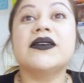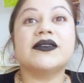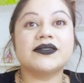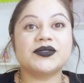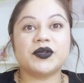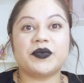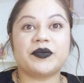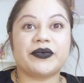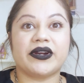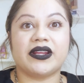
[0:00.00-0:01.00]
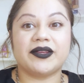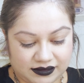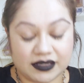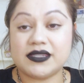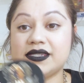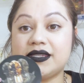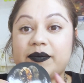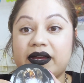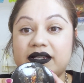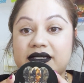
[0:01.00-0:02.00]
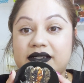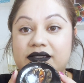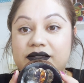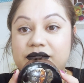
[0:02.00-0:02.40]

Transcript: Super pretty. And this is the packaging.